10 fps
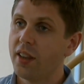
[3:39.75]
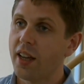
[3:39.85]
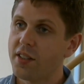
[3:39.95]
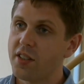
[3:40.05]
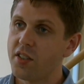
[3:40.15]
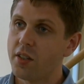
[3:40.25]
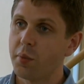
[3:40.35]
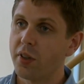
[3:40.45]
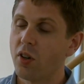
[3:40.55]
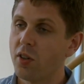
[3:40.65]
That system
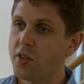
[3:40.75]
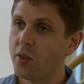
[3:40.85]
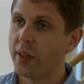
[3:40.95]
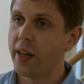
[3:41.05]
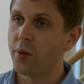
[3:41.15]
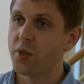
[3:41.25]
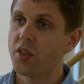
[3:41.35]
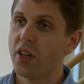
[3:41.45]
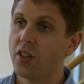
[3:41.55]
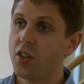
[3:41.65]
can also allow
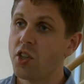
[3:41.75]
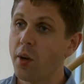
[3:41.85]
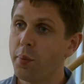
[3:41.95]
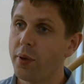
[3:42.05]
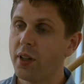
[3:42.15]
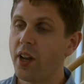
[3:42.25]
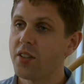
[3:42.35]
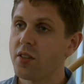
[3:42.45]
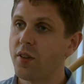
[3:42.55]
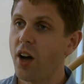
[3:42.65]
us to dump
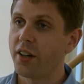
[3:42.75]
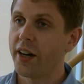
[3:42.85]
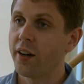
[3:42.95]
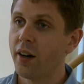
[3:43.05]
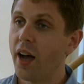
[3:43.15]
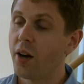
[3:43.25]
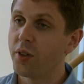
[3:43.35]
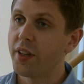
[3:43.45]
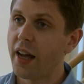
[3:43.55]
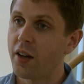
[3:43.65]
lots of hot air out
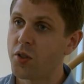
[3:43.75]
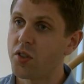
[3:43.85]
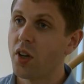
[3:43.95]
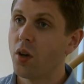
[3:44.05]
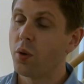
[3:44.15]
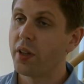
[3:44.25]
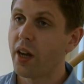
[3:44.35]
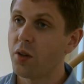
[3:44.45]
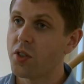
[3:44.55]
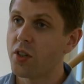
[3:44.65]
of the house when the
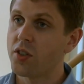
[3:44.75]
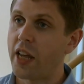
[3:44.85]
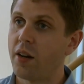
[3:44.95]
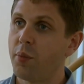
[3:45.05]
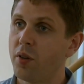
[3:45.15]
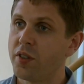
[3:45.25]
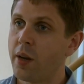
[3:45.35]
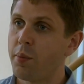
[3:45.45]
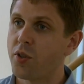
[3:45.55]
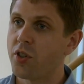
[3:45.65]
house does get above
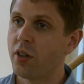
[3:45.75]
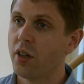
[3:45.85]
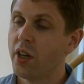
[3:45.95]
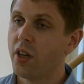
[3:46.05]
temperature.